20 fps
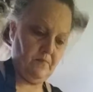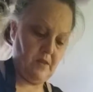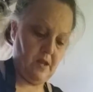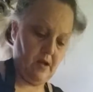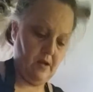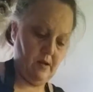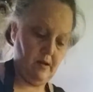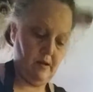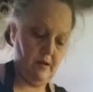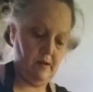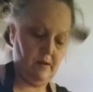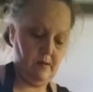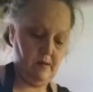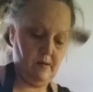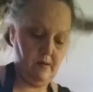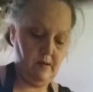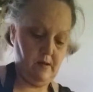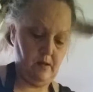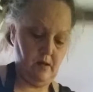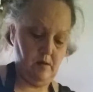Alright,
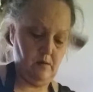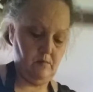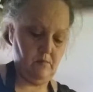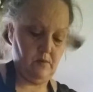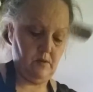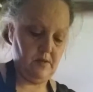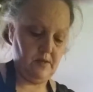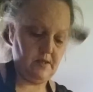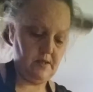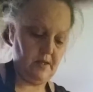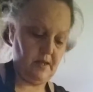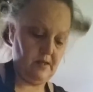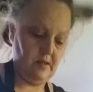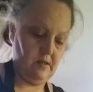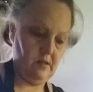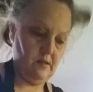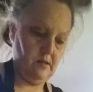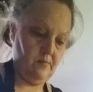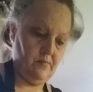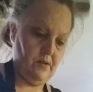I'm going to take
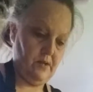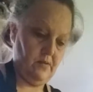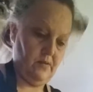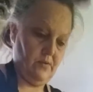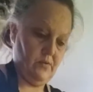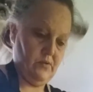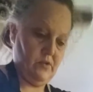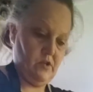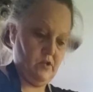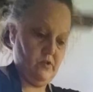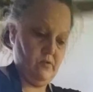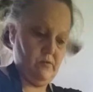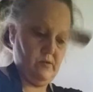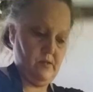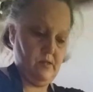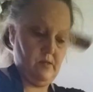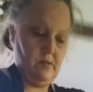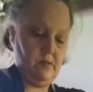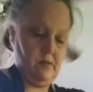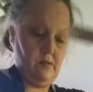a little bit of those
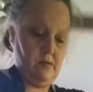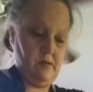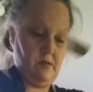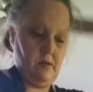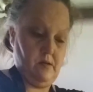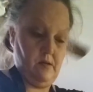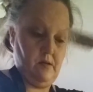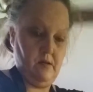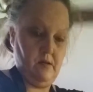juices.